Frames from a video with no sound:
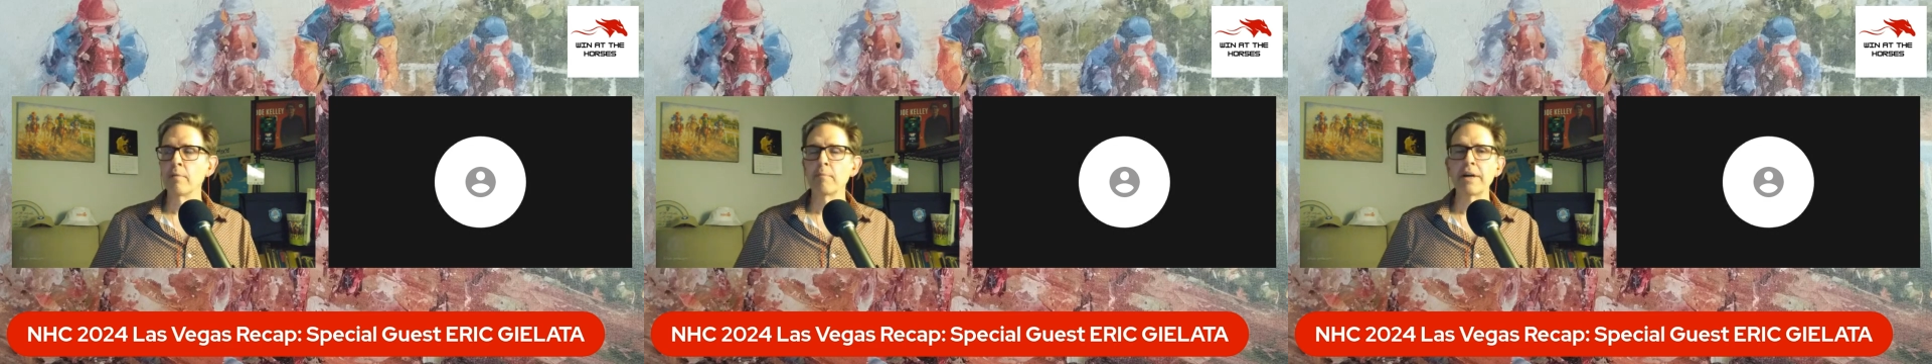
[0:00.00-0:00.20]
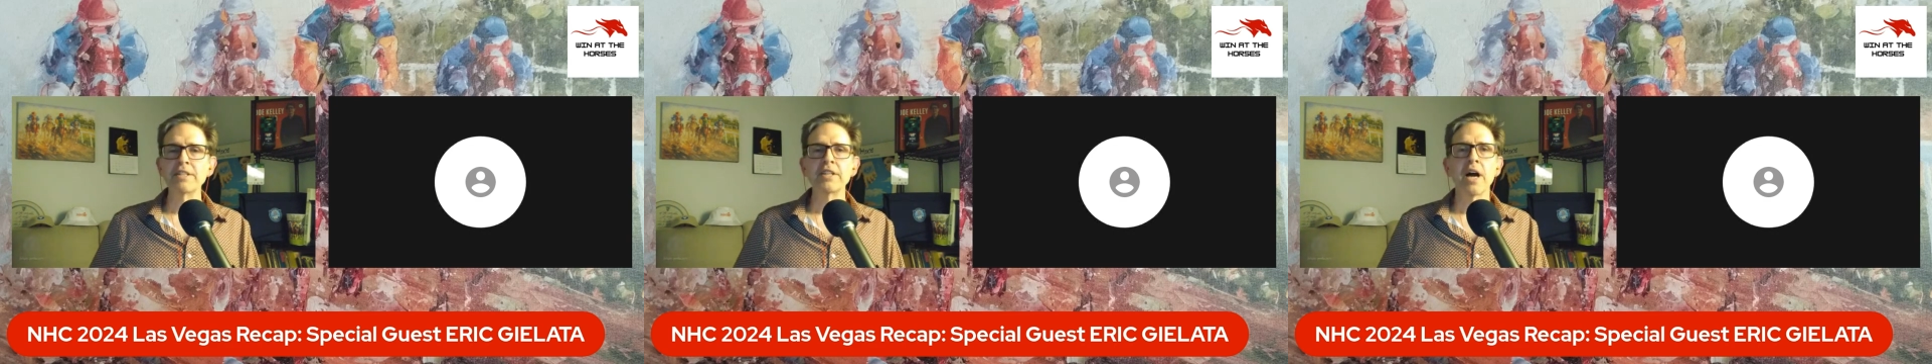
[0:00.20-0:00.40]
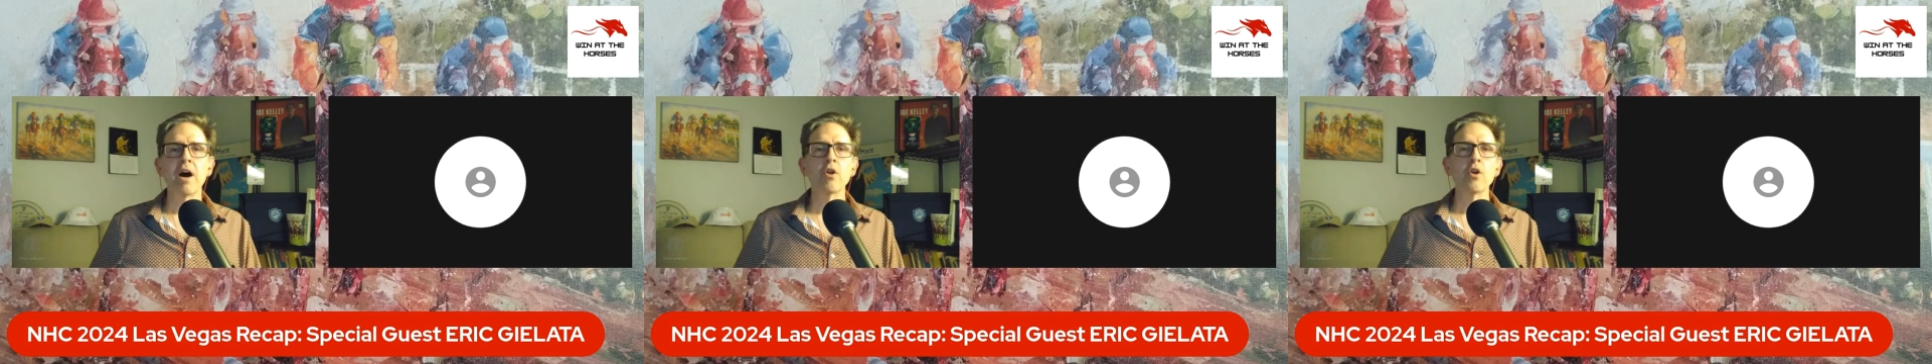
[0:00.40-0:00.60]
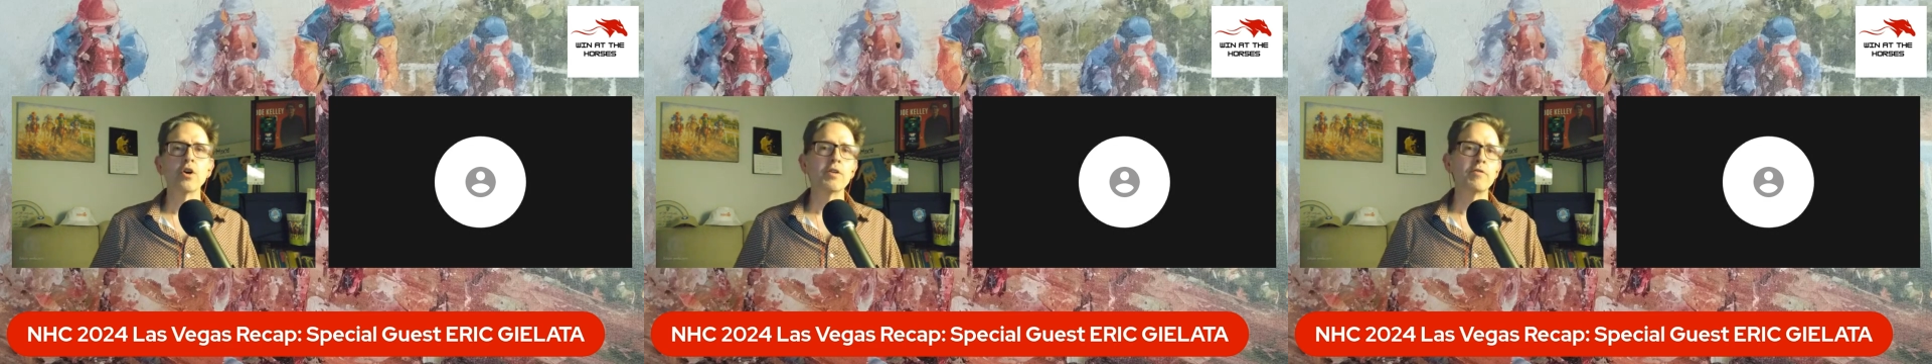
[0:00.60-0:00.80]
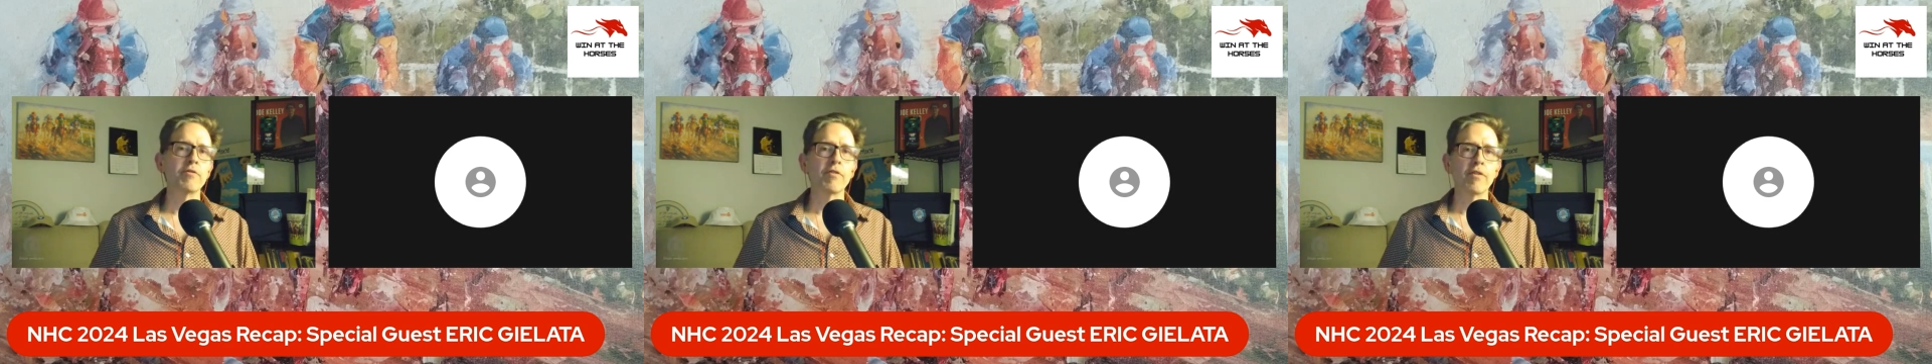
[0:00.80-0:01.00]
my
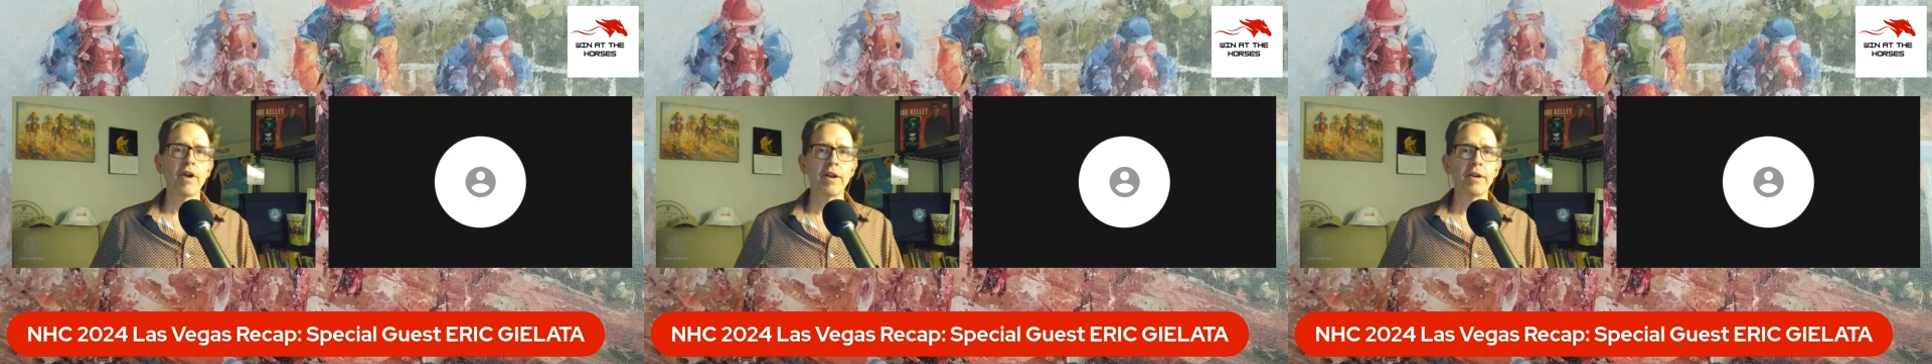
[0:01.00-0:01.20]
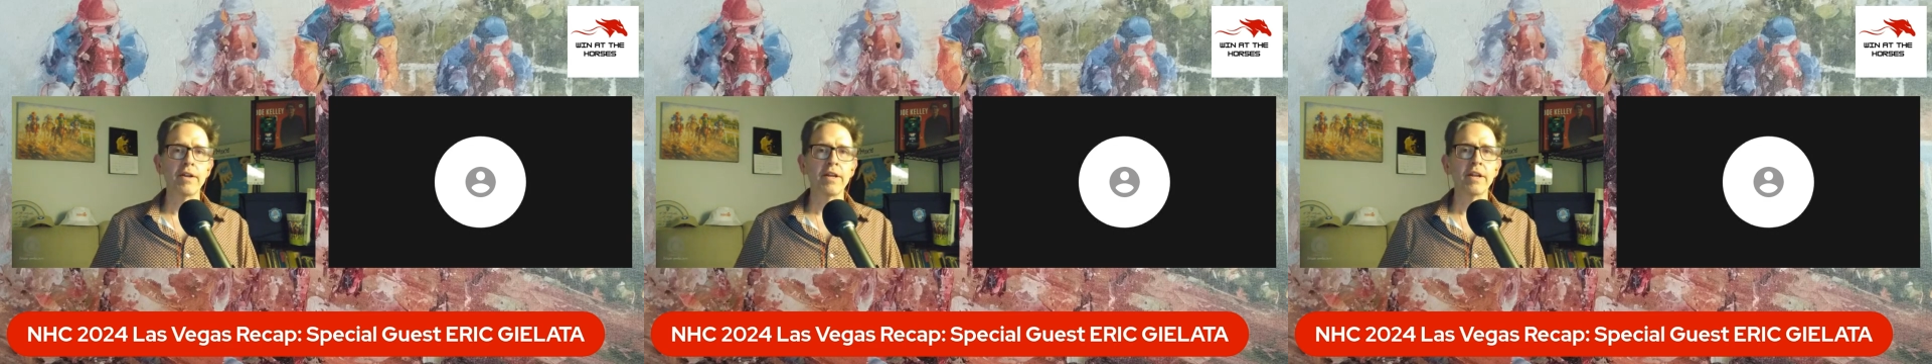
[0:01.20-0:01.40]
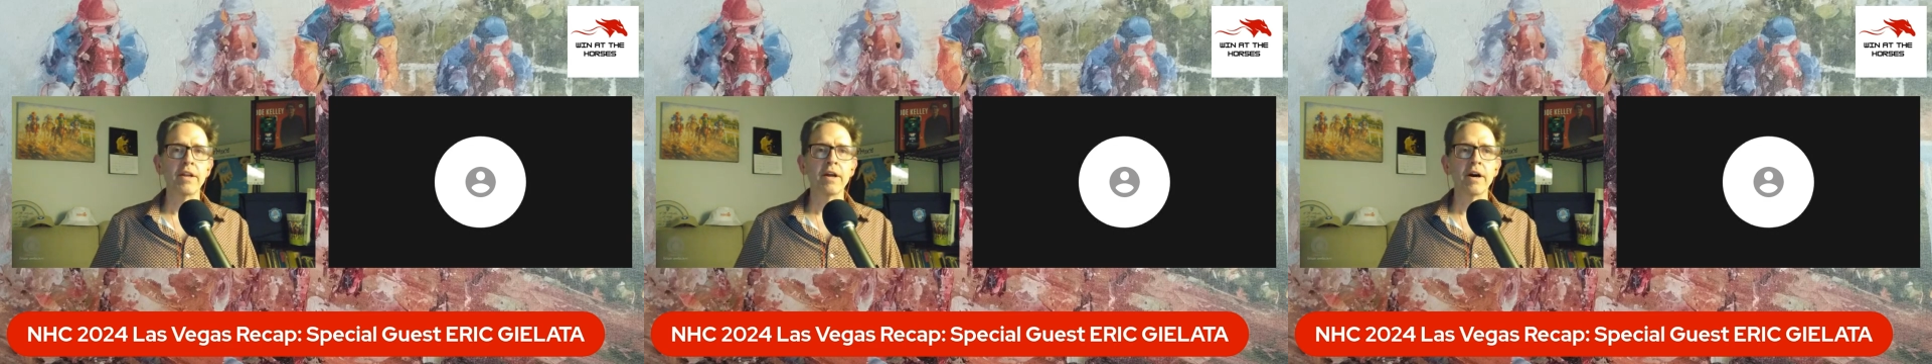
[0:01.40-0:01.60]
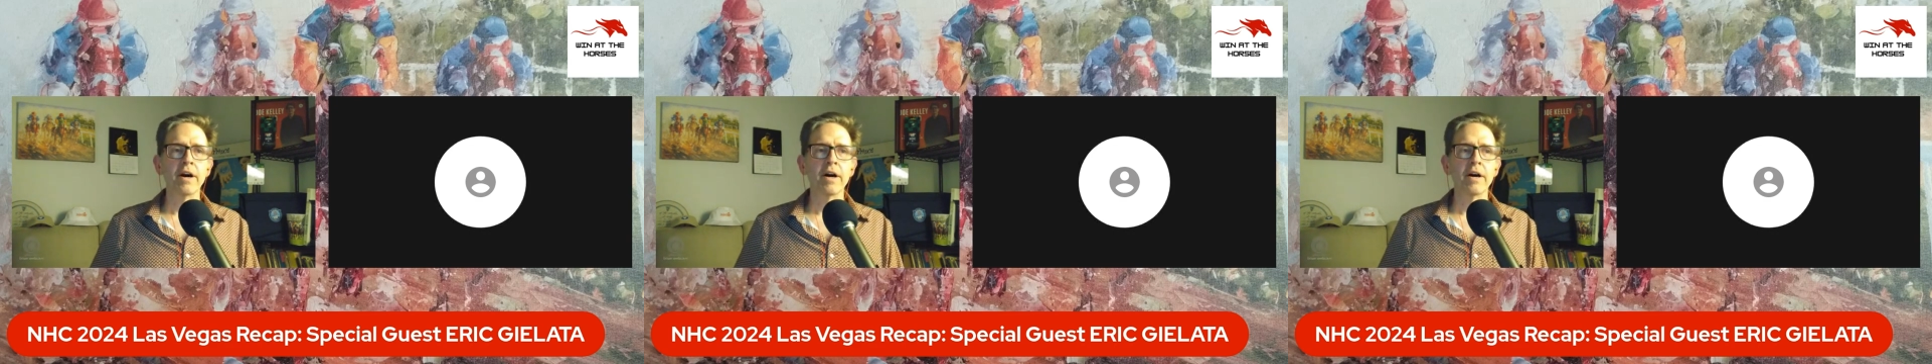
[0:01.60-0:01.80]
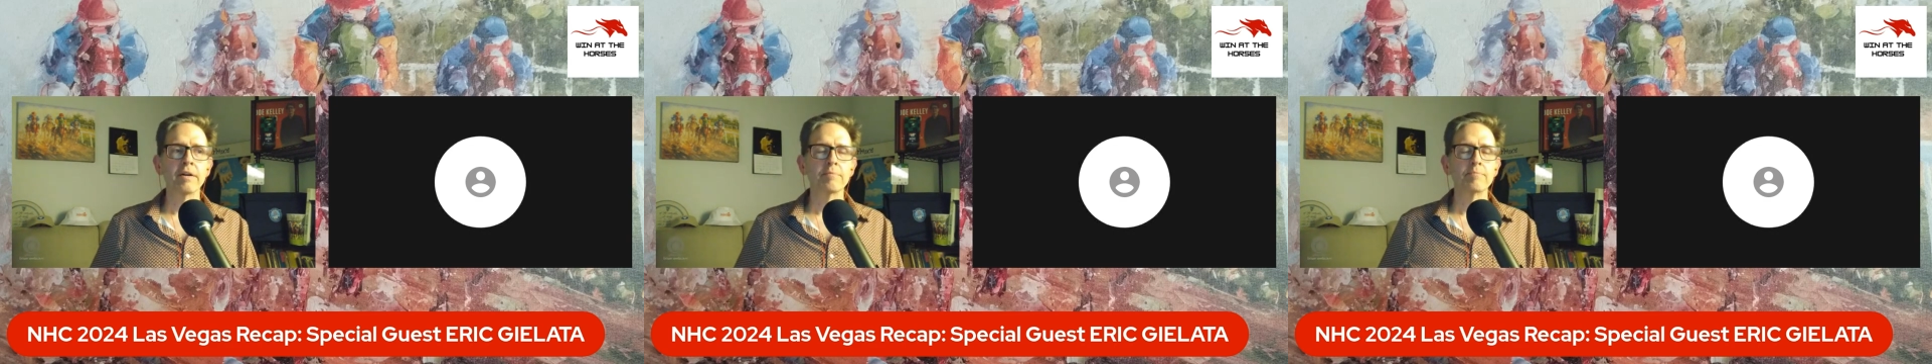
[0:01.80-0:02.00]
childhood friend in
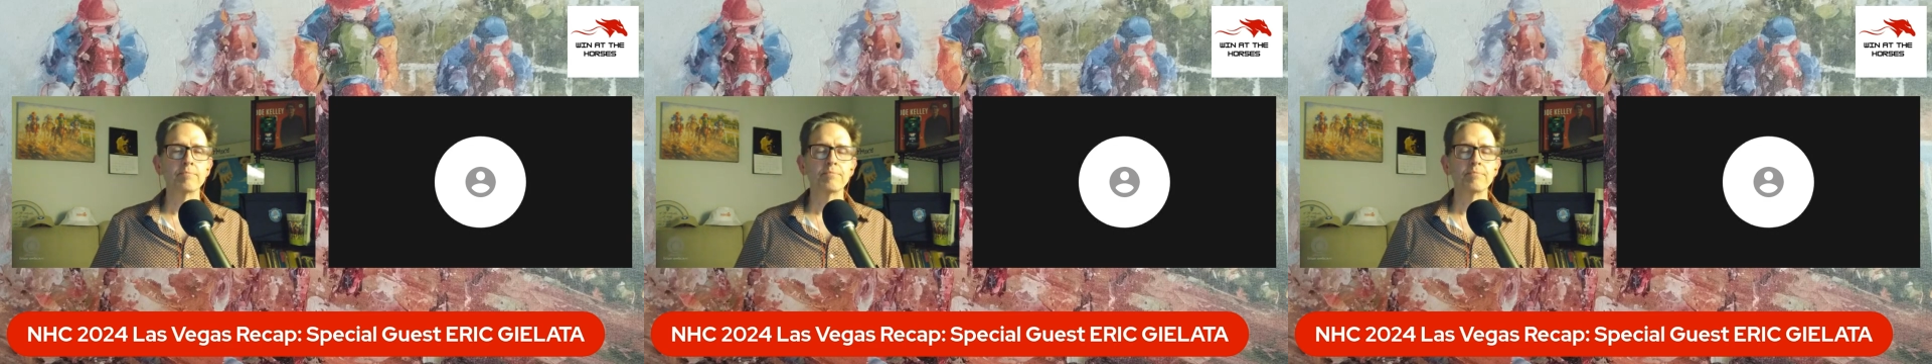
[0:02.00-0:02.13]
uh,